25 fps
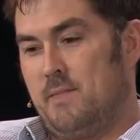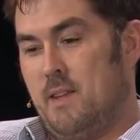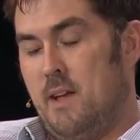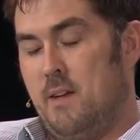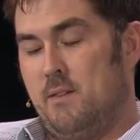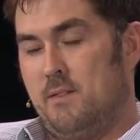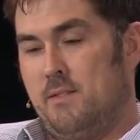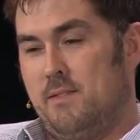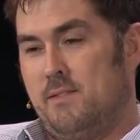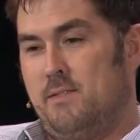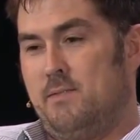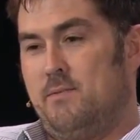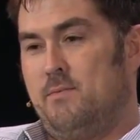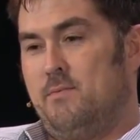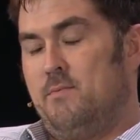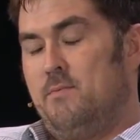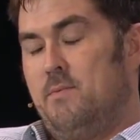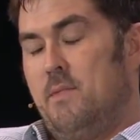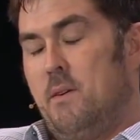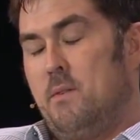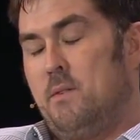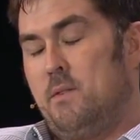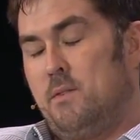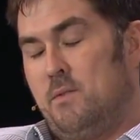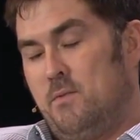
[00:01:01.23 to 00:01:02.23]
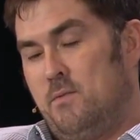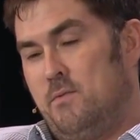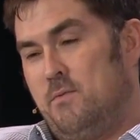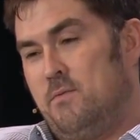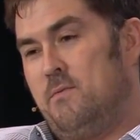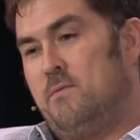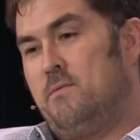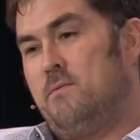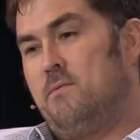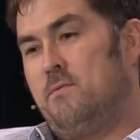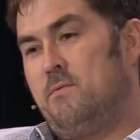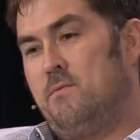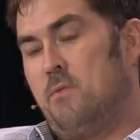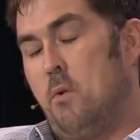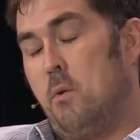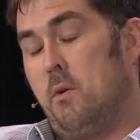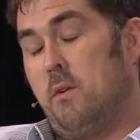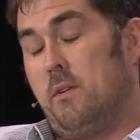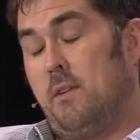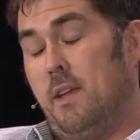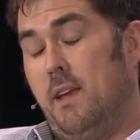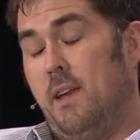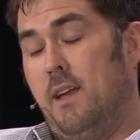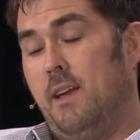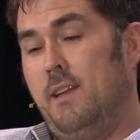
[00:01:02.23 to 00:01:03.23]
I was
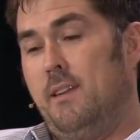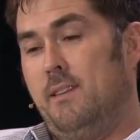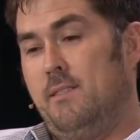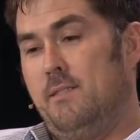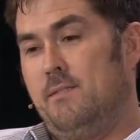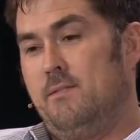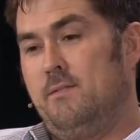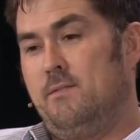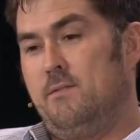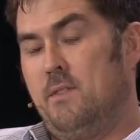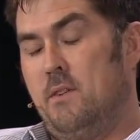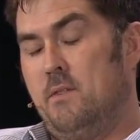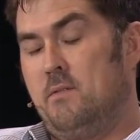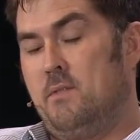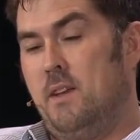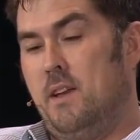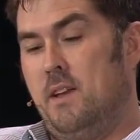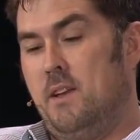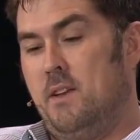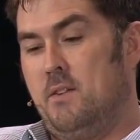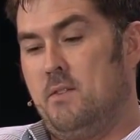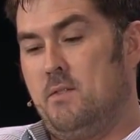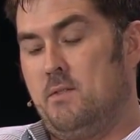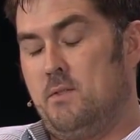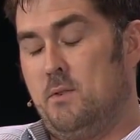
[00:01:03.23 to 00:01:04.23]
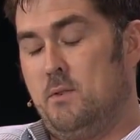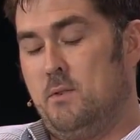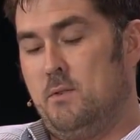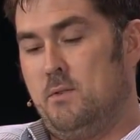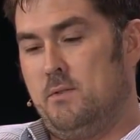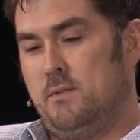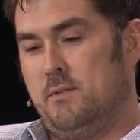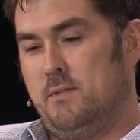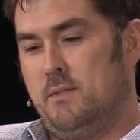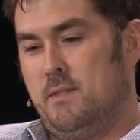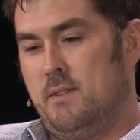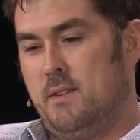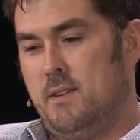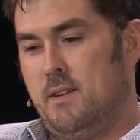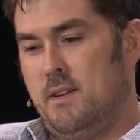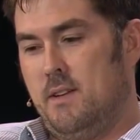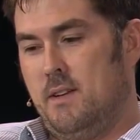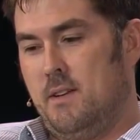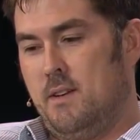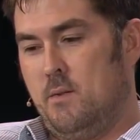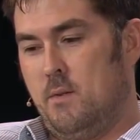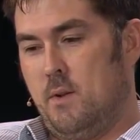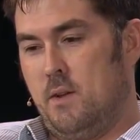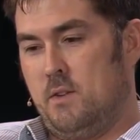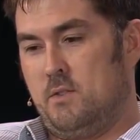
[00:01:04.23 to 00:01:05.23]
14, 15 years old
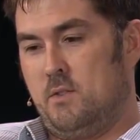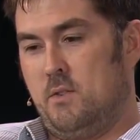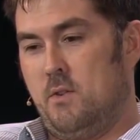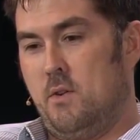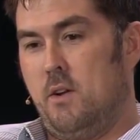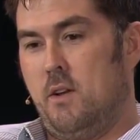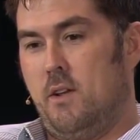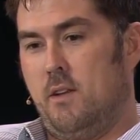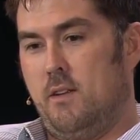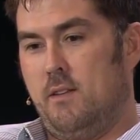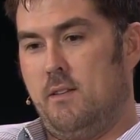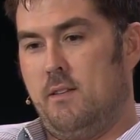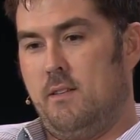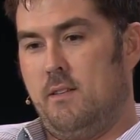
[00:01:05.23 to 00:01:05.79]
when I started.